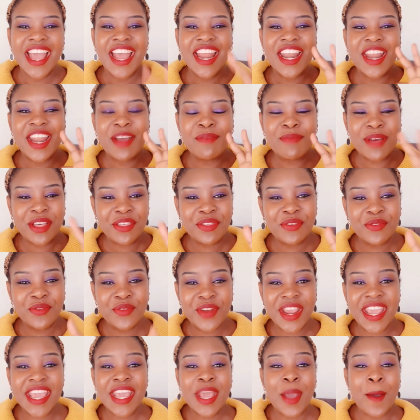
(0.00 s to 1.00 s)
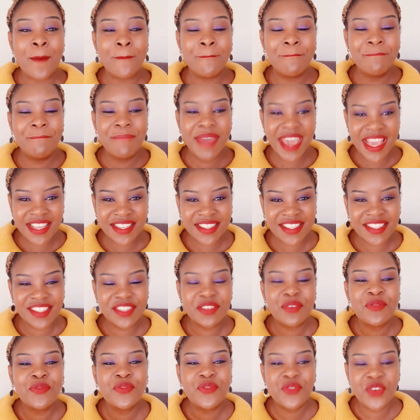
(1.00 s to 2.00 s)
Number three,
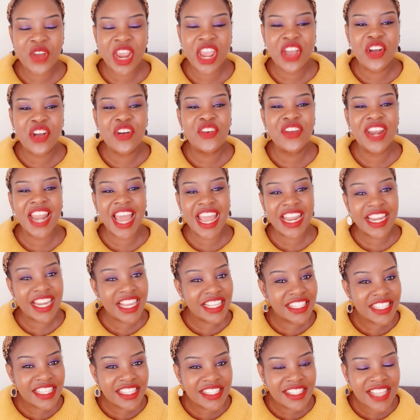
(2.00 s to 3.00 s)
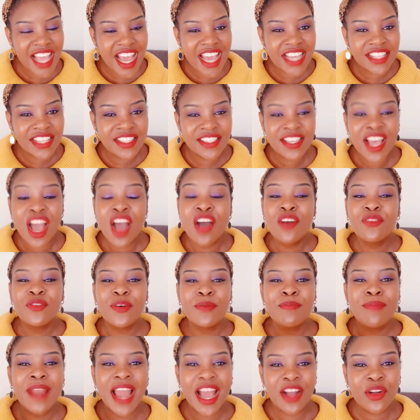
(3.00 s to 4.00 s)
best free online dating sites
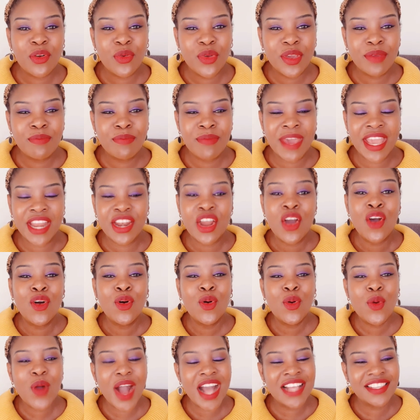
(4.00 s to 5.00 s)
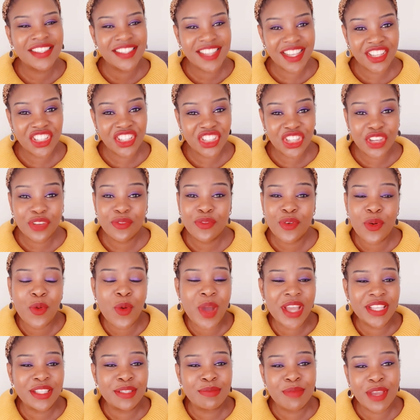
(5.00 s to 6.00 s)
for black women who are searching for
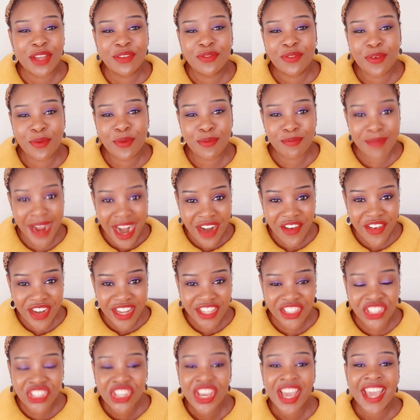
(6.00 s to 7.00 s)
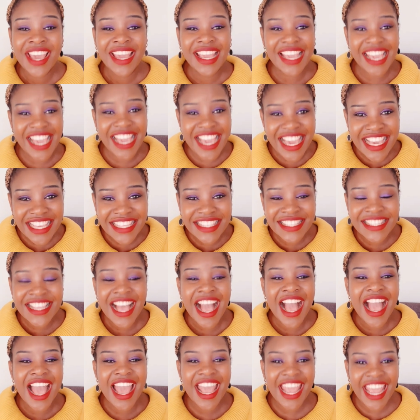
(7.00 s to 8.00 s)
white men for marriage
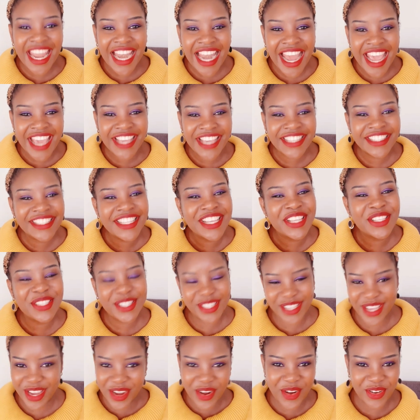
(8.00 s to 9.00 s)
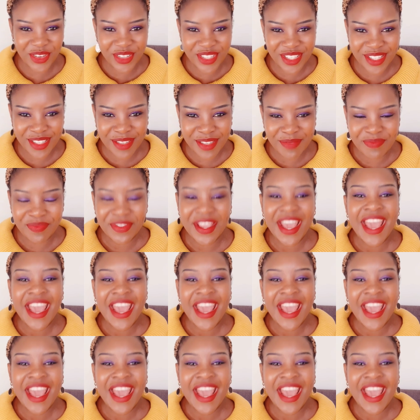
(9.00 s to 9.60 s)
is Elite Singles.